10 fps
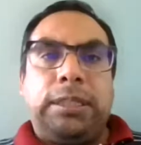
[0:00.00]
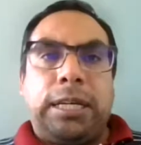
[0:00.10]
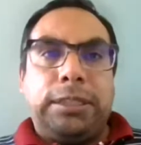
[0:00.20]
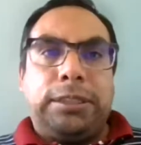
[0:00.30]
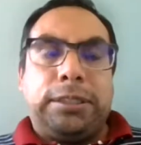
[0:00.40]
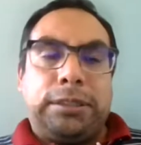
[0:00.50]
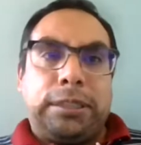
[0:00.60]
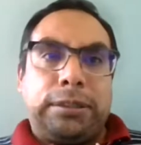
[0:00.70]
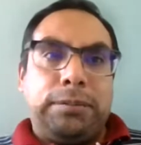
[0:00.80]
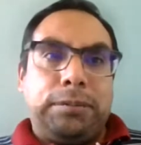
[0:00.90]
That is
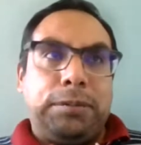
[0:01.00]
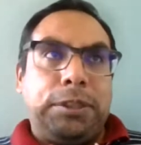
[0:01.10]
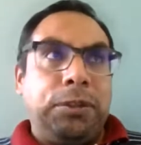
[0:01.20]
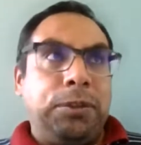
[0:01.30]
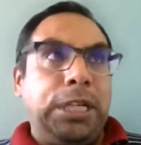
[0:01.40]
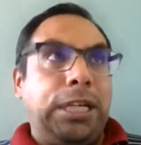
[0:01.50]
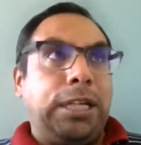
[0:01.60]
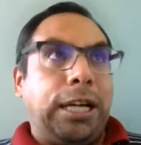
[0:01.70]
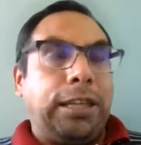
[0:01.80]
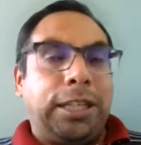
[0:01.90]

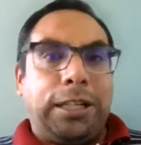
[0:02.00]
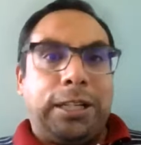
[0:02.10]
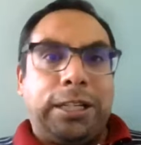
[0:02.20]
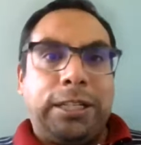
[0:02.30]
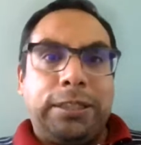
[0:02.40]
unique, I think.